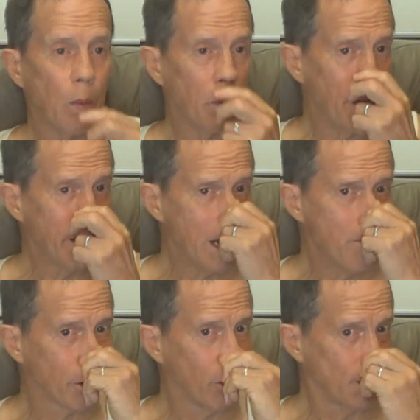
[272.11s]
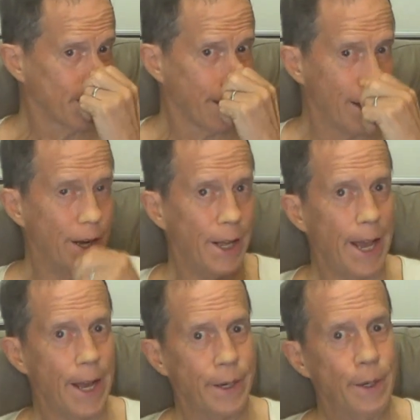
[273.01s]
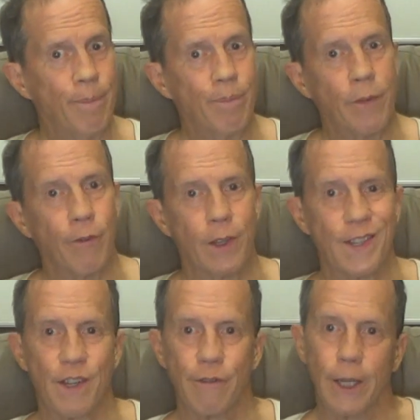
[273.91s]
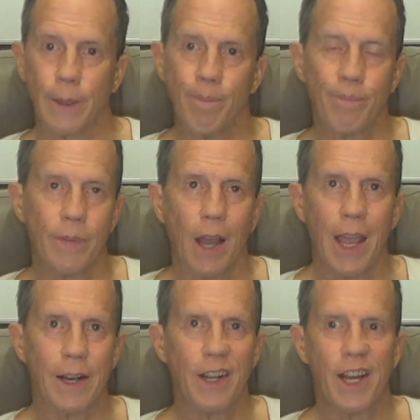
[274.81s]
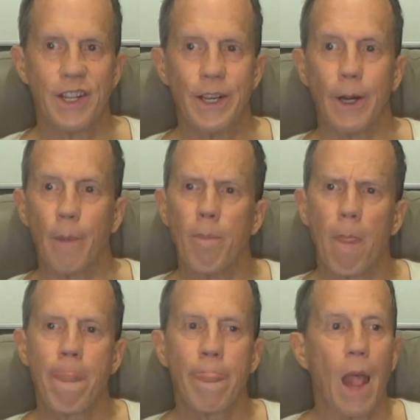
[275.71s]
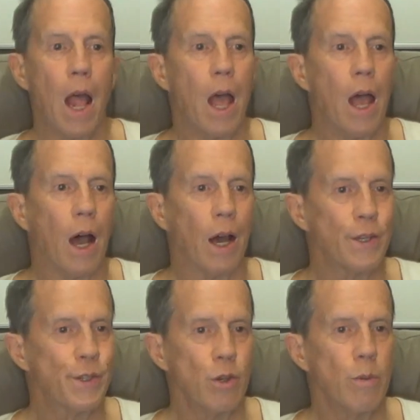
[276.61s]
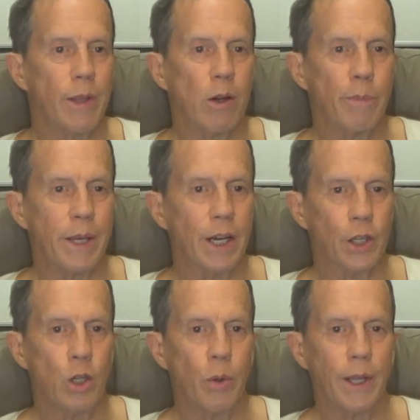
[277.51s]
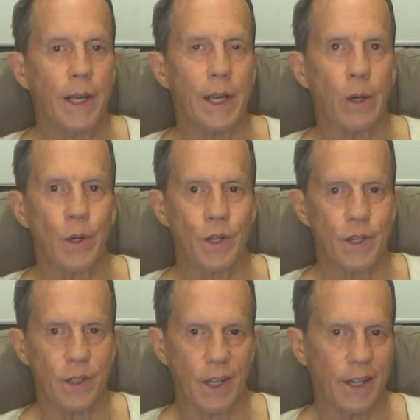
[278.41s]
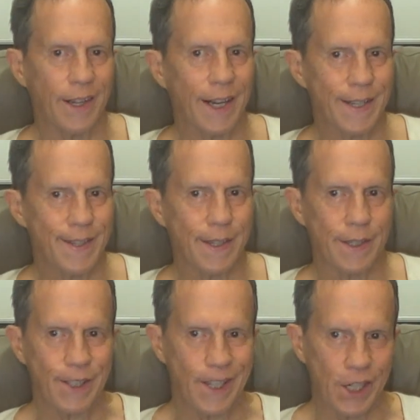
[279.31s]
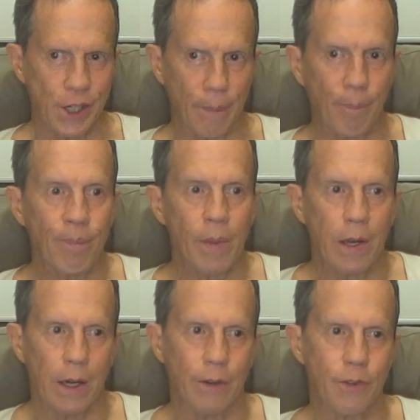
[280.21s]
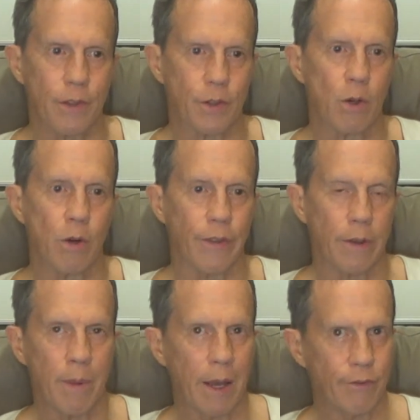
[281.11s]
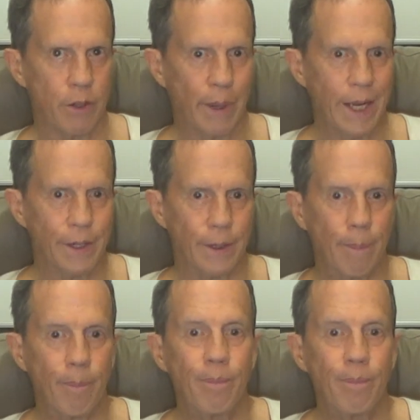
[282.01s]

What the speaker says: When I came across an ad for this event, I had an idea. I assume there will be a Q&A, question and answer session, after the 2 of them have debated.